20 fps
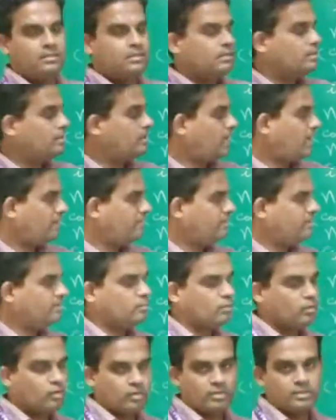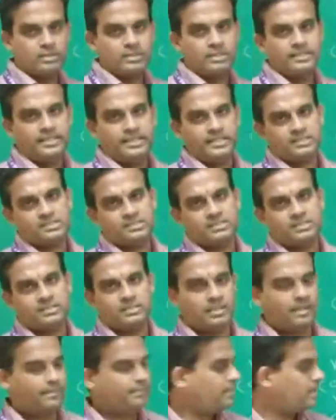having more index
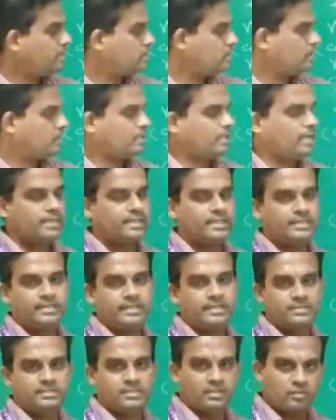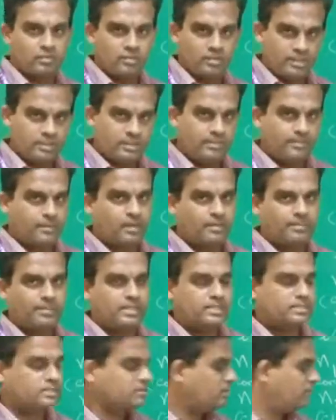compared to the clad index, then only the
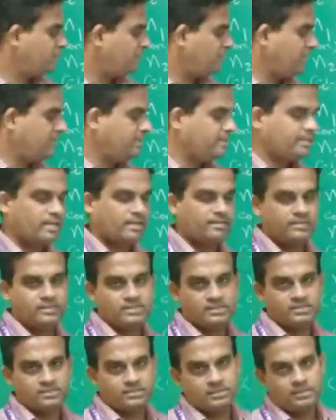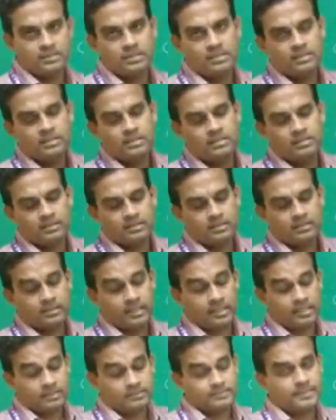propagation of light travels
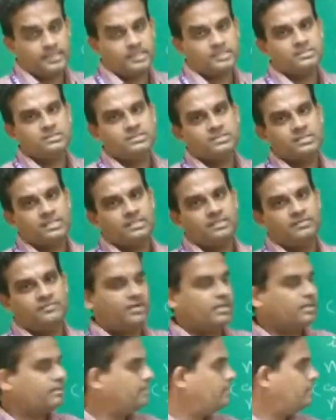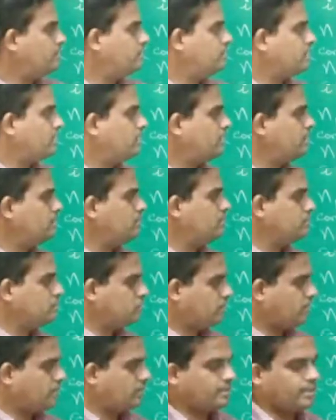take place inside the fiber. Then you
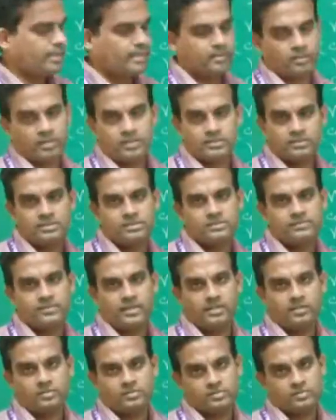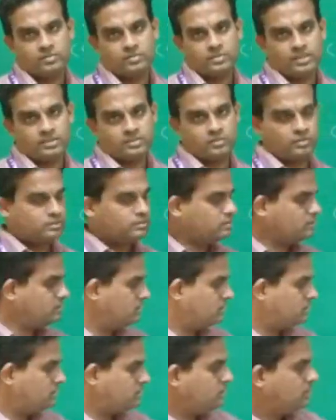can calculate these values. Okay, so this
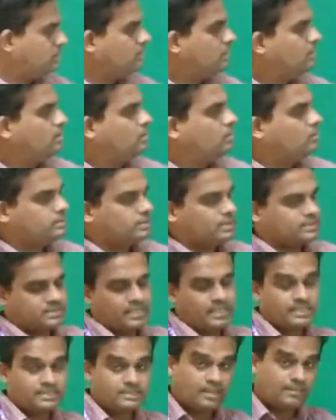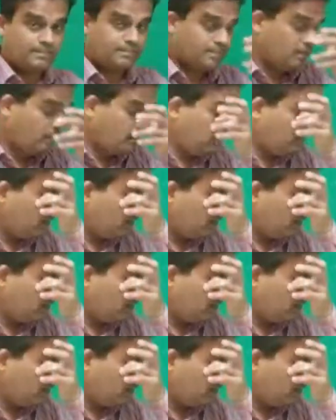is just an example.